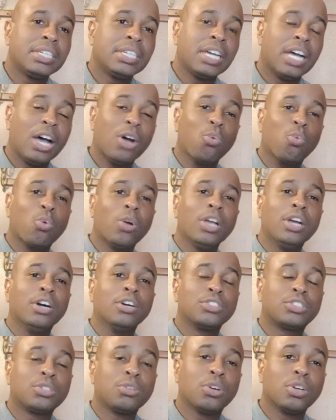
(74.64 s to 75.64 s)

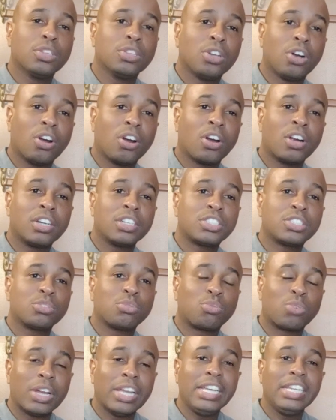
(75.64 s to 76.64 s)
well to a large
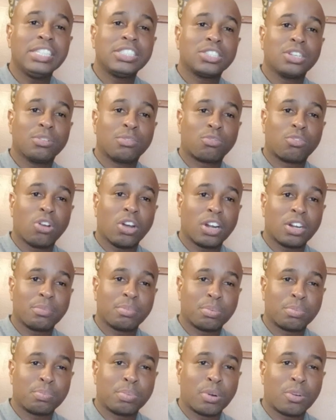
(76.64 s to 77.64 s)
range of water
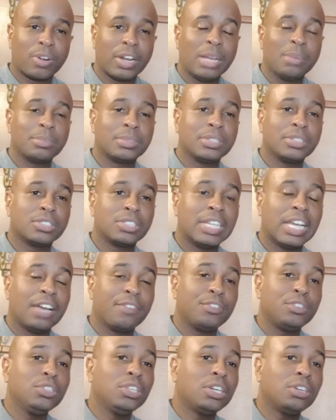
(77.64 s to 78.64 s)
parameters. Now,
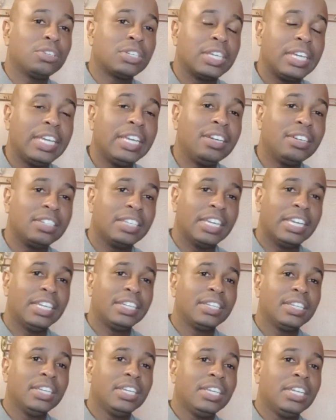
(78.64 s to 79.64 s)
if you look on the
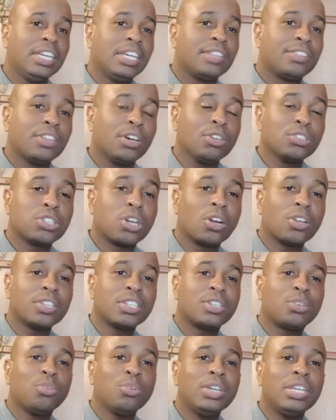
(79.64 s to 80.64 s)
internet, those
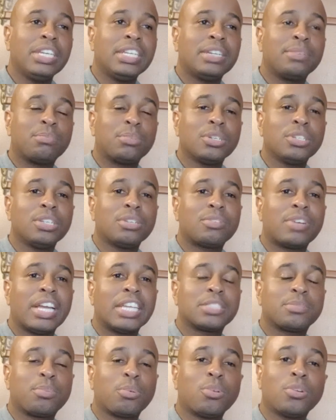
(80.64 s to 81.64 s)
harlequin and brilliant
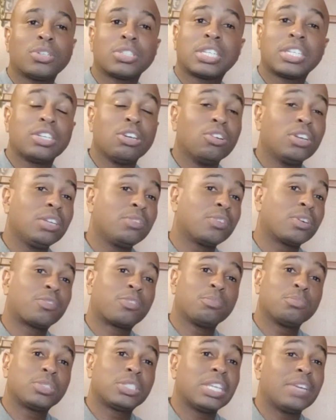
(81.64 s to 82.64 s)
rasboras can go anywhere
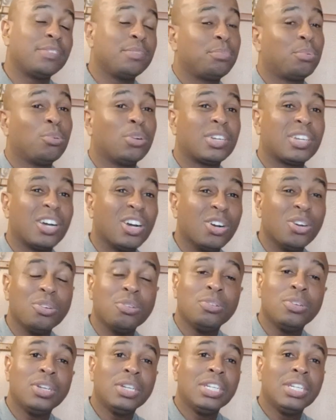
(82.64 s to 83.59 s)
from 7.0